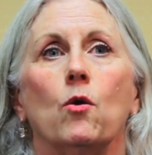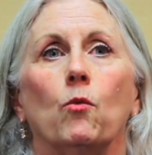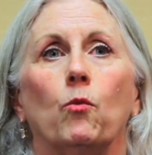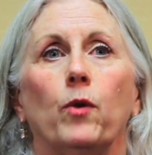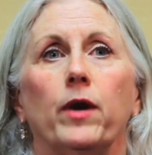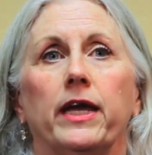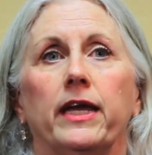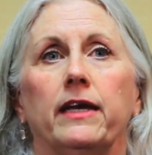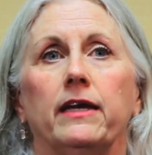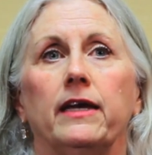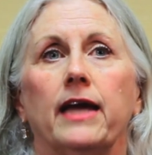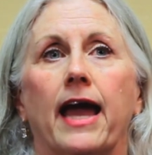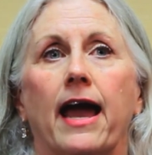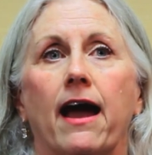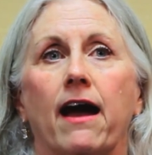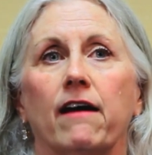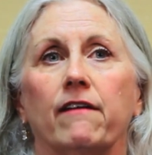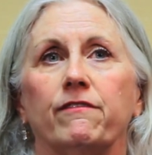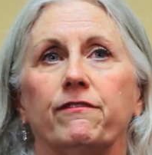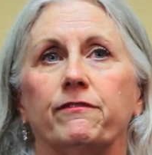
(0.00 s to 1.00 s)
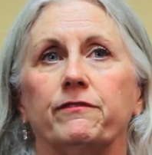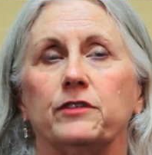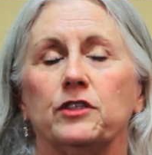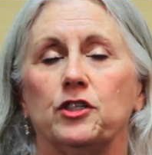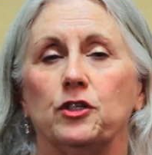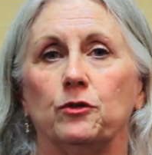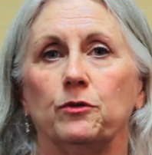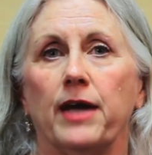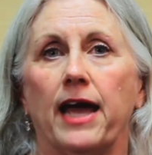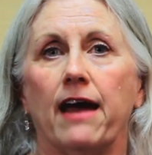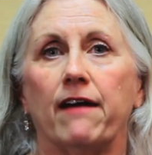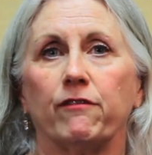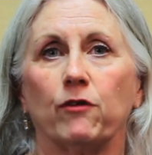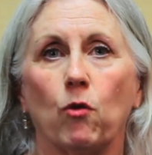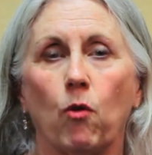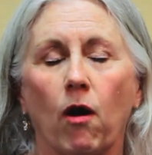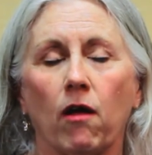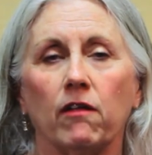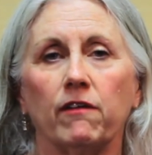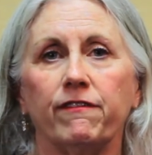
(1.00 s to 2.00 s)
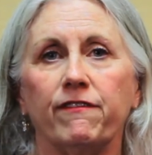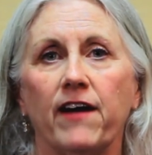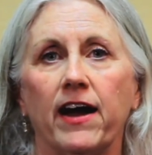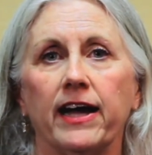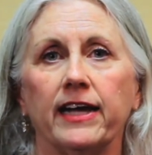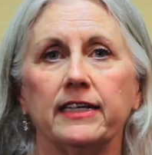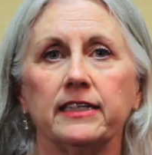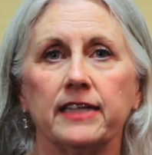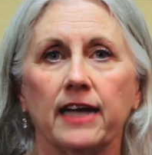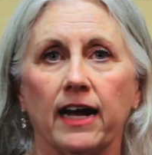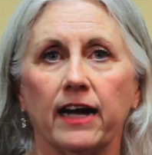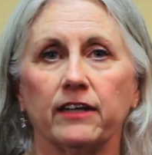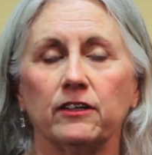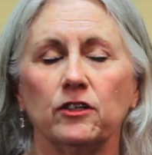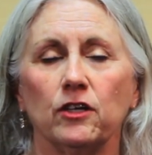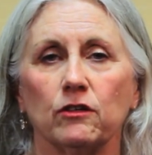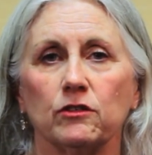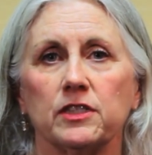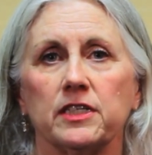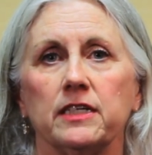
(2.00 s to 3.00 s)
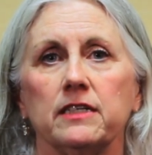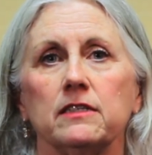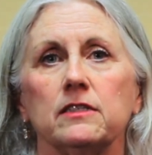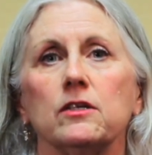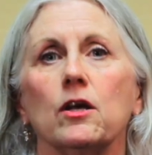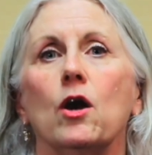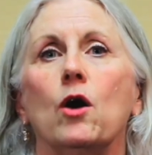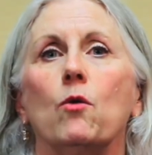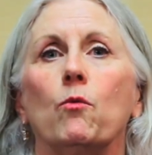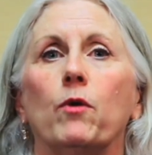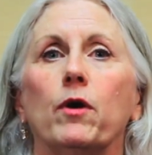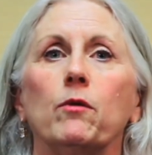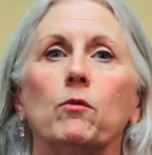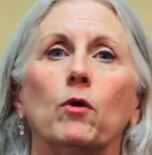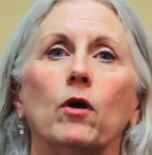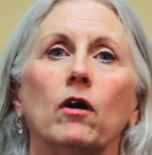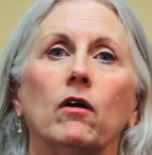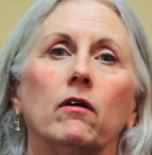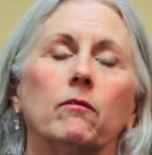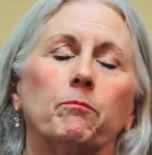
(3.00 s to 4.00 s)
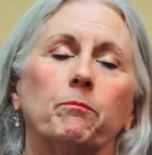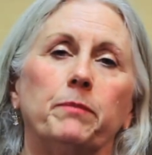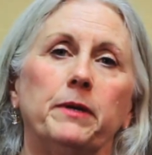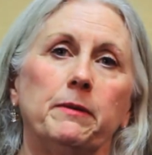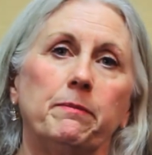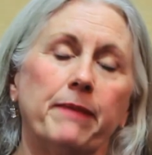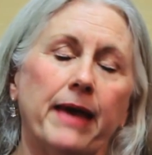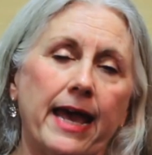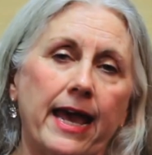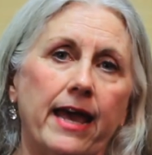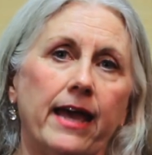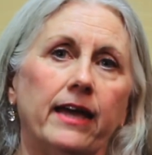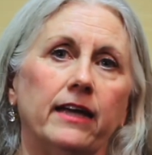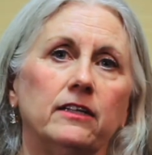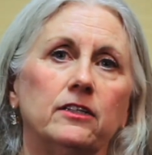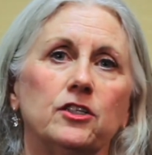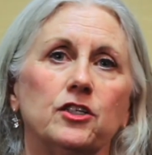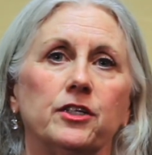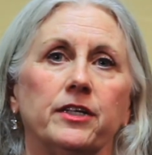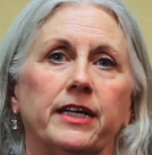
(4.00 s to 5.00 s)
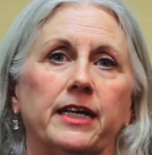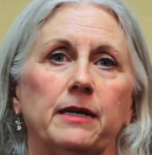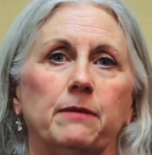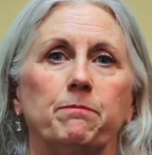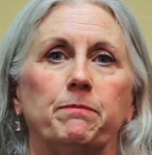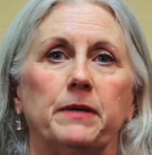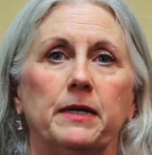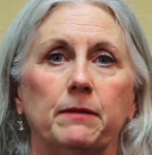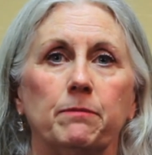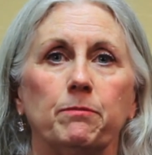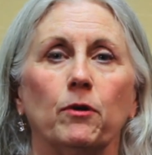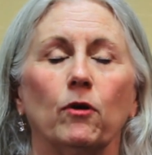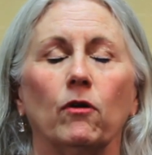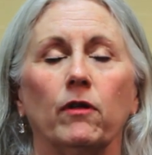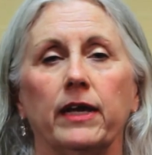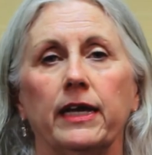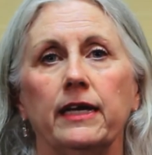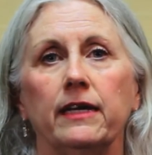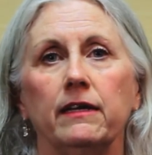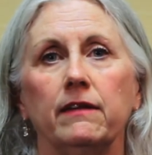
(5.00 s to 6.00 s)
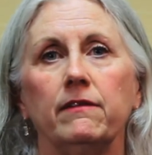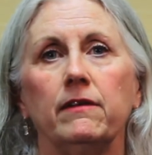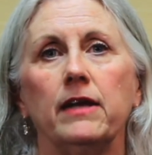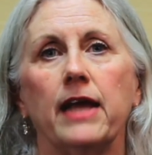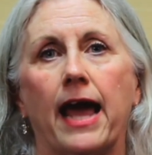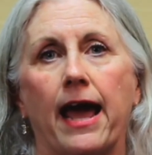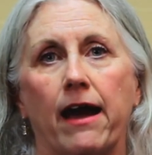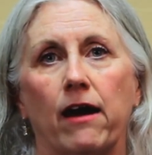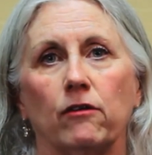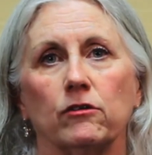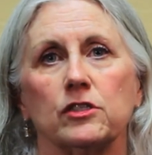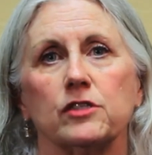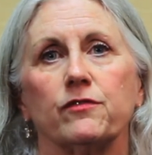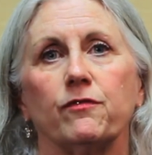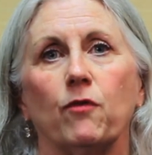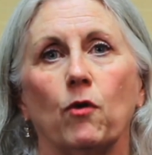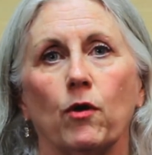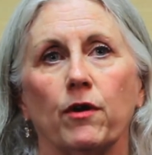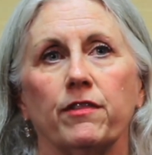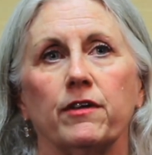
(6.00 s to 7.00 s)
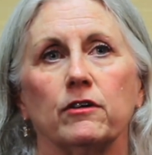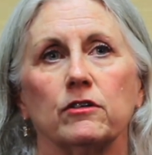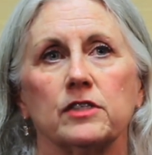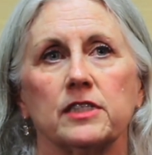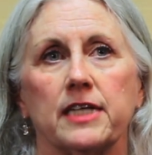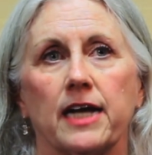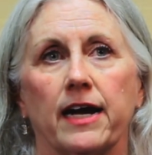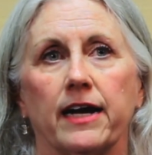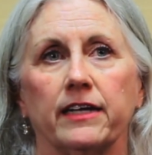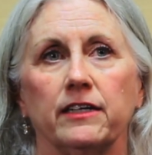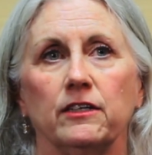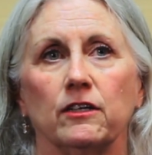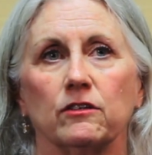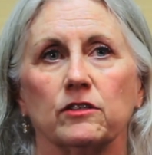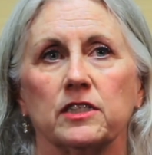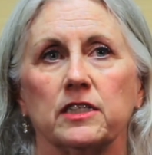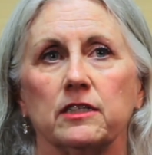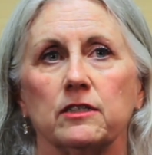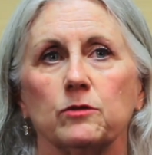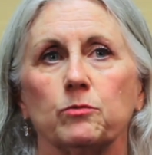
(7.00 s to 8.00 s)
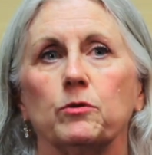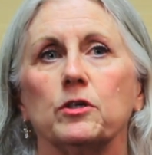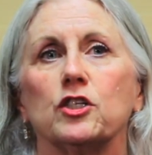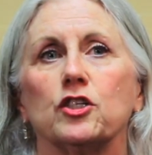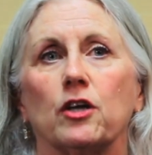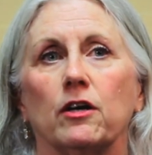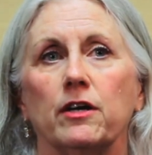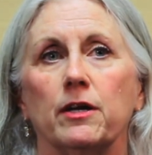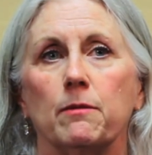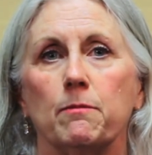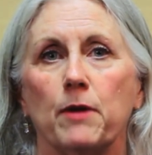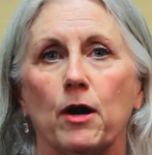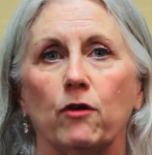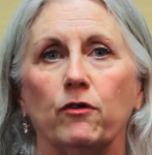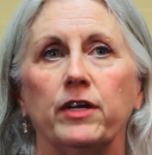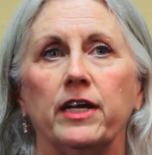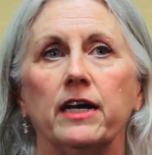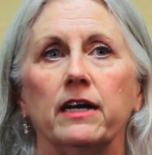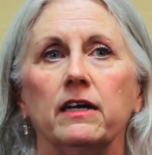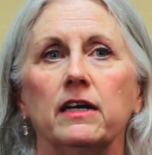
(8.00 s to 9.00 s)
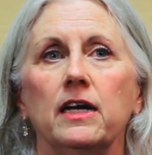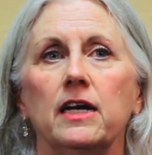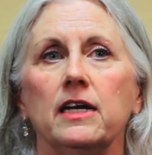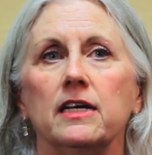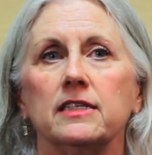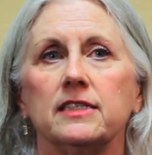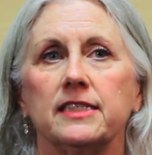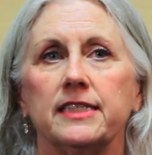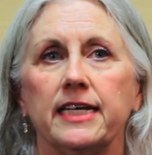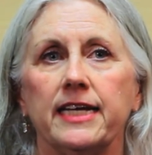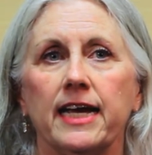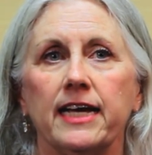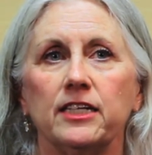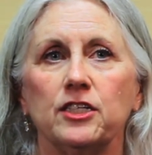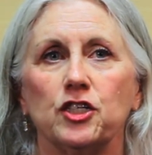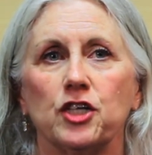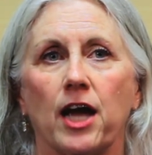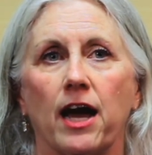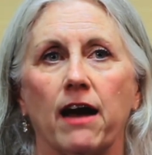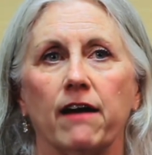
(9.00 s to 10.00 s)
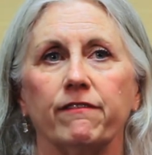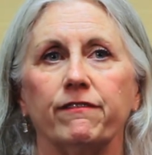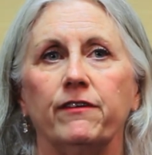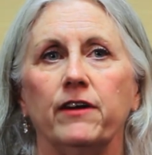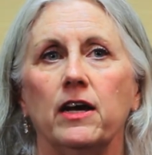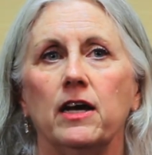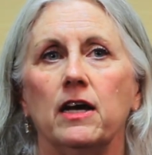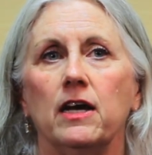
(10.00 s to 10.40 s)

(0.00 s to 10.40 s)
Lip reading: We have to have qualifying diagnoses. We will be paid to keep people in-house for those diagnoses, which are pneumonia, CHF,